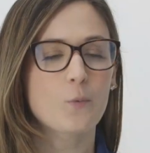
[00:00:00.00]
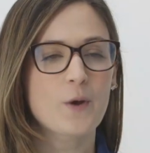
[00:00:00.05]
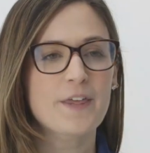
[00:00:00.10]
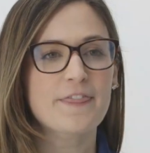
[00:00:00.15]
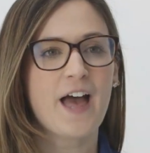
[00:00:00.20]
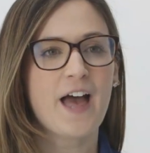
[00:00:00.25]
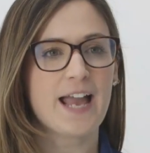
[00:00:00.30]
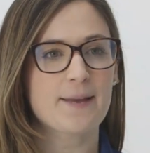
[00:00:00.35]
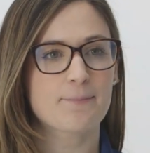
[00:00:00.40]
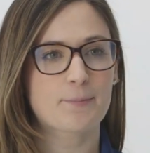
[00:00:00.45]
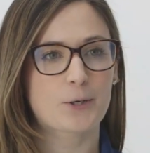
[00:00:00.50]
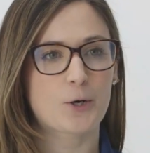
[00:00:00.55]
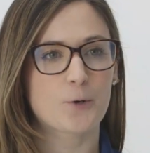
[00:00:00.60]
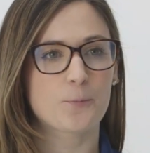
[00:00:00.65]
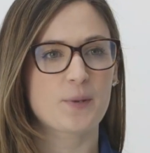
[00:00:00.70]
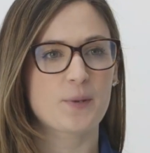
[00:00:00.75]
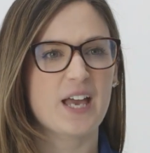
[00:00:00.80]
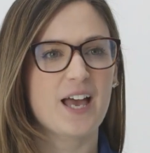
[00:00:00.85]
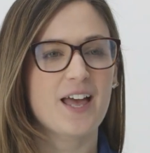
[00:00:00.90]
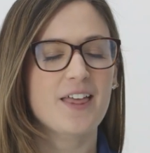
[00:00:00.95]
With
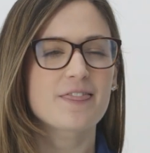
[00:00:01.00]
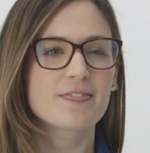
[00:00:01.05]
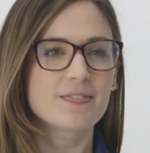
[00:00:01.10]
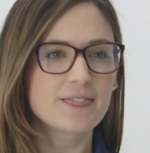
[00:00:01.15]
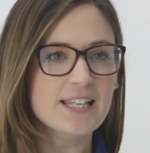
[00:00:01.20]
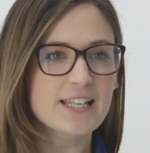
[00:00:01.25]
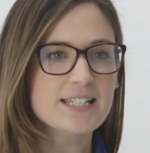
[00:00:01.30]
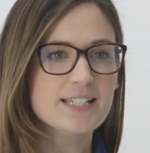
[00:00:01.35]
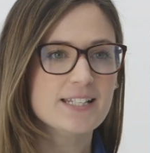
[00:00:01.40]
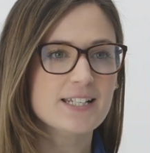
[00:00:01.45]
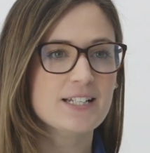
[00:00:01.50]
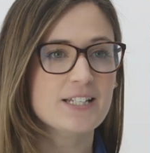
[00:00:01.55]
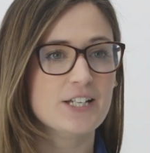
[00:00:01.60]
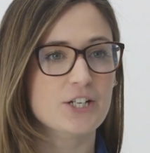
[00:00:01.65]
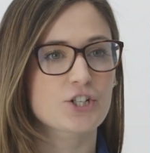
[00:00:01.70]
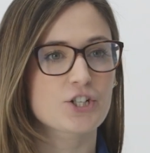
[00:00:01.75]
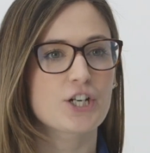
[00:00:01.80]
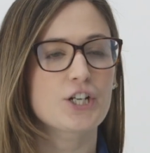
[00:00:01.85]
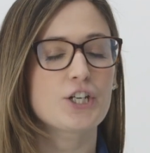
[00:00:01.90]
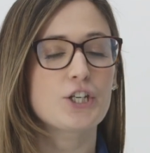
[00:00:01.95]
hyperopia, this
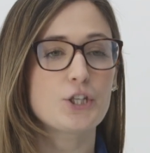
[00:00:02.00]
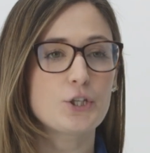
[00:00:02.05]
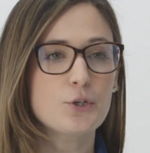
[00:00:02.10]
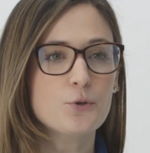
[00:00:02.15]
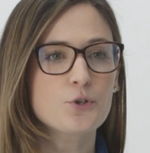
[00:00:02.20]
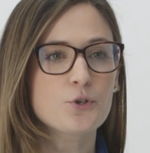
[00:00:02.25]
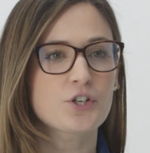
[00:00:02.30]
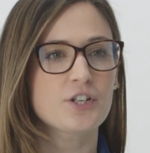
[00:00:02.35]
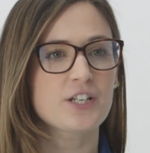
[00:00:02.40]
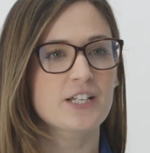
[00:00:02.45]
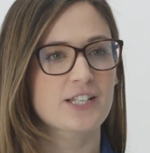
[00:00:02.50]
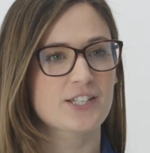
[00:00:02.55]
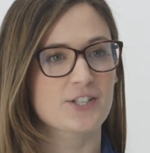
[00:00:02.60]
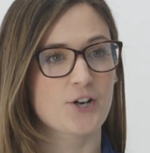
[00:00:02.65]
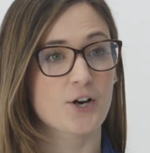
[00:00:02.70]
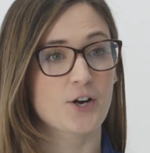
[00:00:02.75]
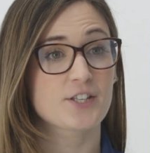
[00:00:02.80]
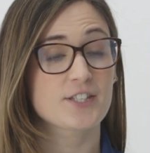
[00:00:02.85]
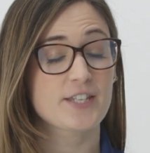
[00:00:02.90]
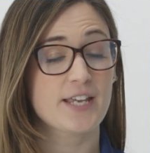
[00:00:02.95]
condition usually
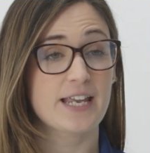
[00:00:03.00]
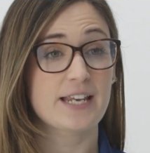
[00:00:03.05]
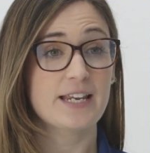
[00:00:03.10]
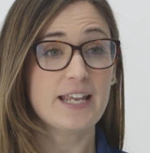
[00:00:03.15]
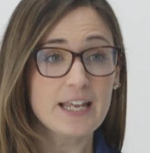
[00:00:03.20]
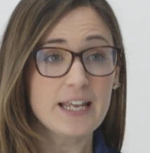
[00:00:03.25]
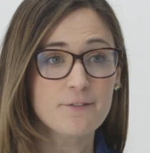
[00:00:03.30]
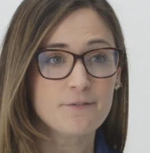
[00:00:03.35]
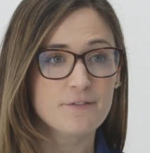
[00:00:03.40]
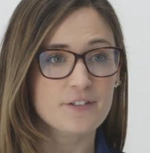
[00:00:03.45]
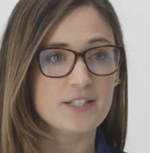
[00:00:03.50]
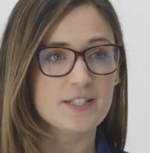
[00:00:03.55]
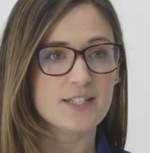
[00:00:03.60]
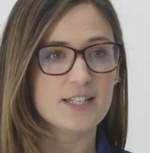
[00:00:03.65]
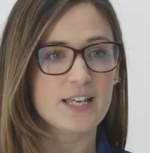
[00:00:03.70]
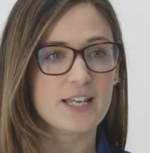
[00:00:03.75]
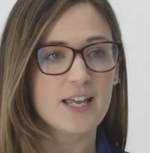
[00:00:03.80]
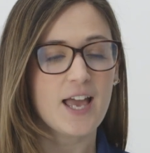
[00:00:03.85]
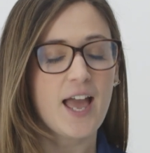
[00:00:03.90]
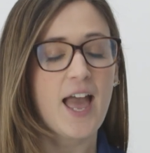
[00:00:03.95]
starts in
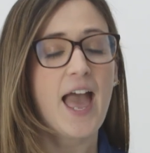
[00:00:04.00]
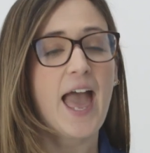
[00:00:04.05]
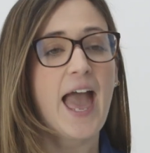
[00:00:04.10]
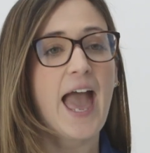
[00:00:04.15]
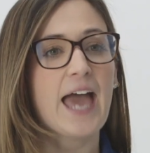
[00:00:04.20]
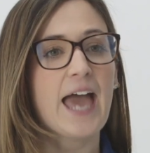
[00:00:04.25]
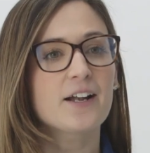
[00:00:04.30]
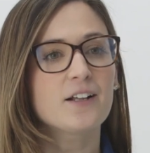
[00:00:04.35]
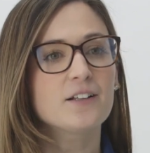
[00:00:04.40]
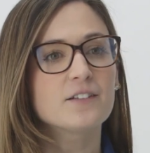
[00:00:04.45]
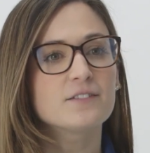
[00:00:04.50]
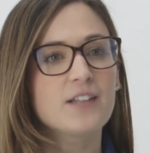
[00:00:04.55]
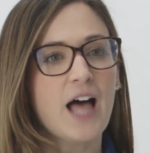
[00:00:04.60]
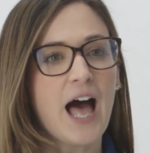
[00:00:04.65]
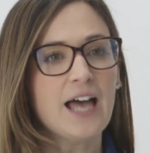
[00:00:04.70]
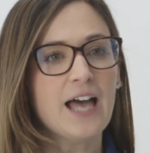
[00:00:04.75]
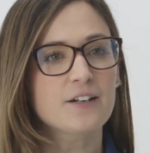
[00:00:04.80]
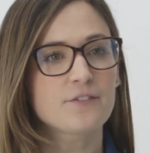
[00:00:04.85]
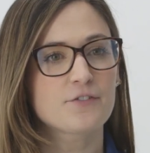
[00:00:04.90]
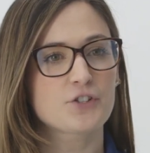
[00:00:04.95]
infancy, and a
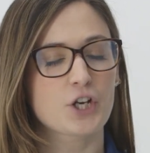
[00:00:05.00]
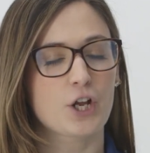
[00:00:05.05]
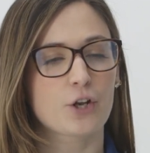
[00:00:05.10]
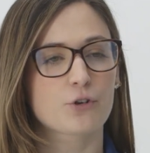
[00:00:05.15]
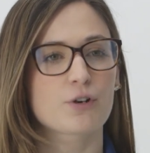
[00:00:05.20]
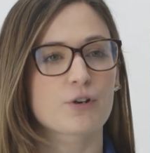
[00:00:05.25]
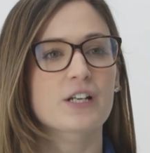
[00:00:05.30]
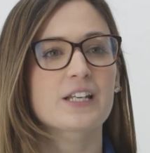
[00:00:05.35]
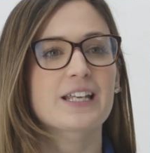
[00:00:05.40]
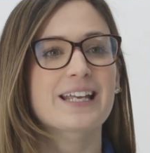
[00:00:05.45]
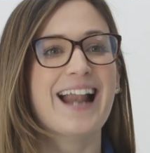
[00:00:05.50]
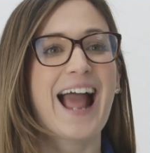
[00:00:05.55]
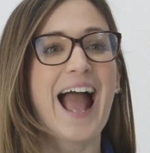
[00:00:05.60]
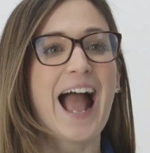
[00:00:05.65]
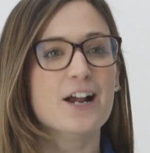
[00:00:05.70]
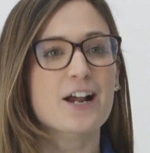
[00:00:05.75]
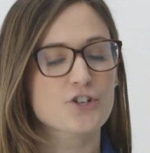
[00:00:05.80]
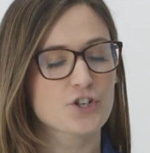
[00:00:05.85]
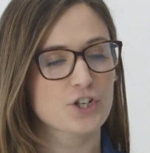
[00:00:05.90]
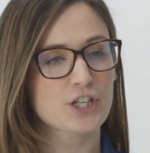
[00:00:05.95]
lot of children can
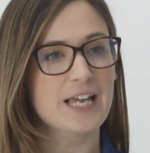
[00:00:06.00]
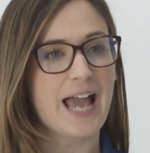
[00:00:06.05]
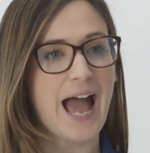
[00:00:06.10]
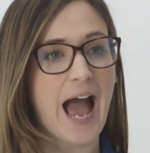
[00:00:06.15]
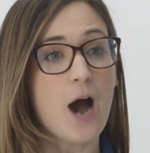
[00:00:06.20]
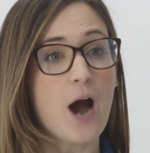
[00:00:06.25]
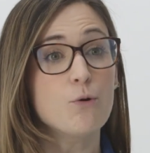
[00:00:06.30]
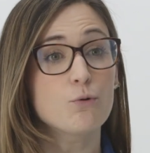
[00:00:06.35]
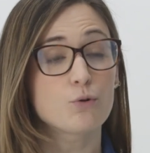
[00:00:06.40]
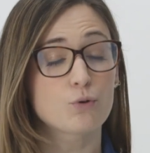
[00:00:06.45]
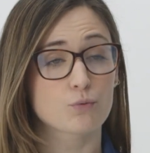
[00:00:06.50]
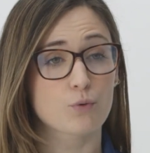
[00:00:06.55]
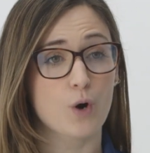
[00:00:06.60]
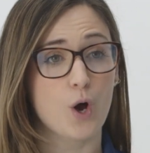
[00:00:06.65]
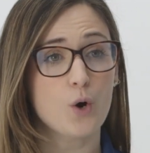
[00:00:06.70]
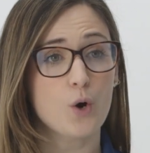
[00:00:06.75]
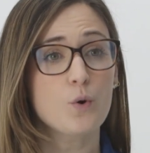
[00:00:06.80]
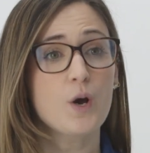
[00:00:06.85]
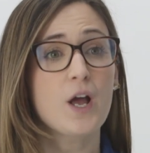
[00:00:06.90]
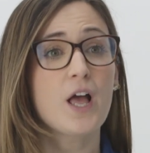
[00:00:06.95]
actually
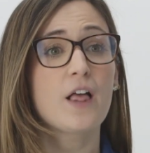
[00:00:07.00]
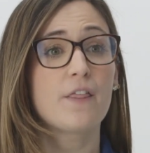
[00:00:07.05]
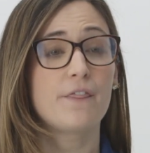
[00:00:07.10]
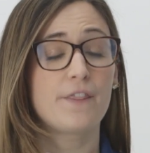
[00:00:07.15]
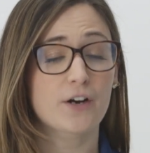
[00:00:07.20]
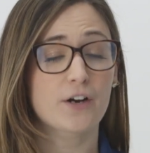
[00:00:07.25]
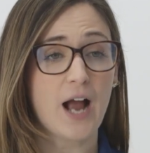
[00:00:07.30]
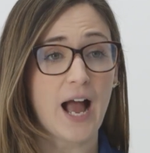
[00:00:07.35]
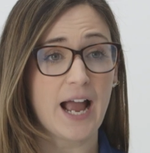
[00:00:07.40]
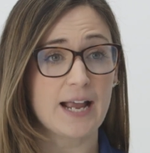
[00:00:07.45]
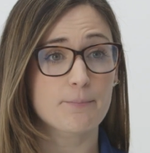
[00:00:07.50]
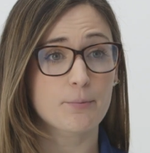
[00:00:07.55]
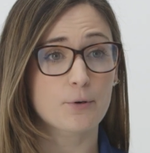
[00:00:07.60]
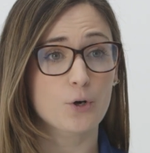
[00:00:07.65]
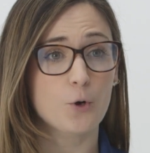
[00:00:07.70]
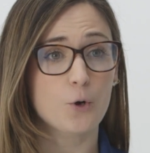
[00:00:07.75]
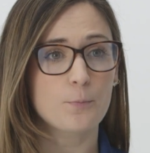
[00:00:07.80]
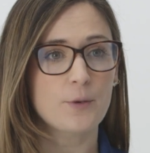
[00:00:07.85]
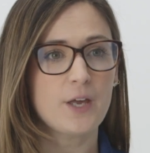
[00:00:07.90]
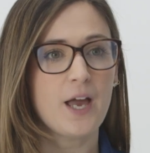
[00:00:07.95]
outgrow their
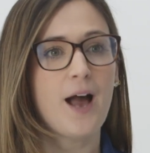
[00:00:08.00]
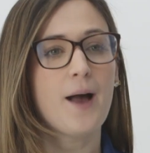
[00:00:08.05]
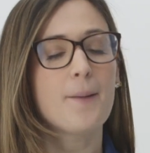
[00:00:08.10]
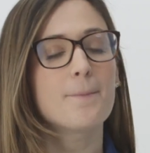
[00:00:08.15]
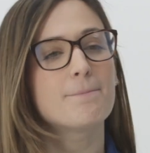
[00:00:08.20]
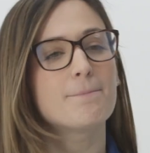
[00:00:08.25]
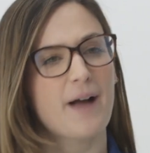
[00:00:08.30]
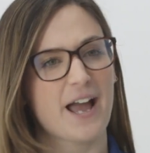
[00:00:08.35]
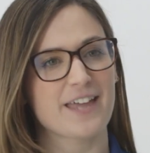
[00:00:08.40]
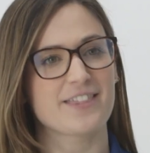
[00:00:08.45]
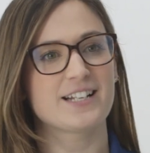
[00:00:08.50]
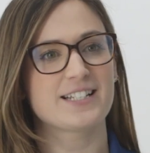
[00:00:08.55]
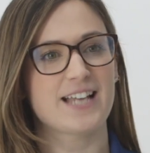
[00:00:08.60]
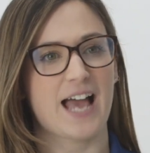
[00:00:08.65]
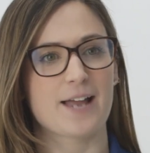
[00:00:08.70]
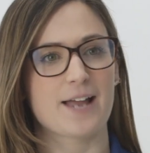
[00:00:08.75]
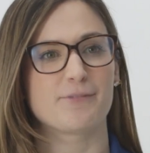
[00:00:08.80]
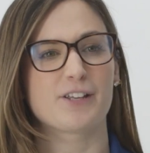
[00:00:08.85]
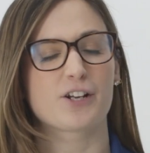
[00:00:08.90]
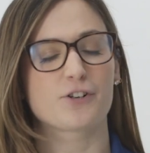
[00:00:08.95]
hyperopia by the
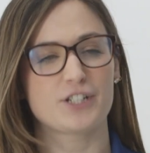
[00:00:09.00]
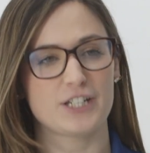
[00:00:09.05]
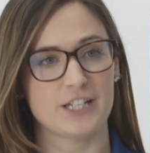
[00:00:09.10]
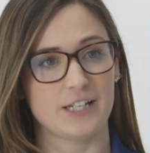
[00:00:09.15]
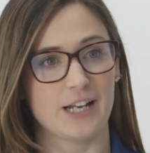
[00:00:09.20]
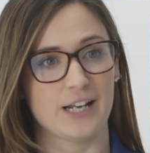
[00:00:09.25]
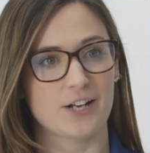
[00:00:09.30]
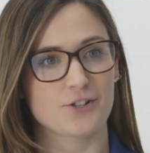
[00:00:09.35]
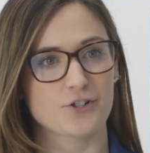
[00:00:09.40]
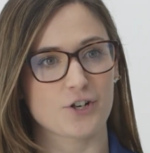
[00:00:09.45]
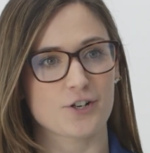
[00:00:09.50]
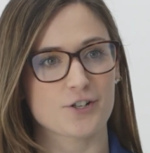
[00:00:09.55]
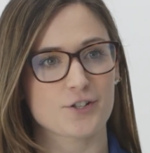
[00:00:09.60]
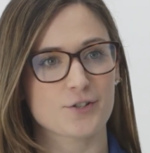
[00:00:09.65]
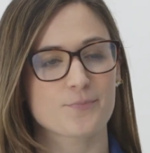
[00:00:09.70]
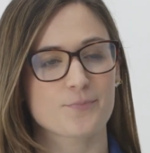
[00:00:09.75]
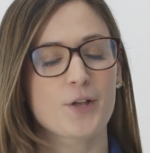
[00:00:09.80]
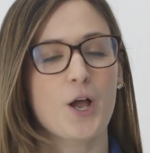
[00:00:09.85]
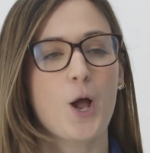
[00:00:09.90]
time they're teenagers.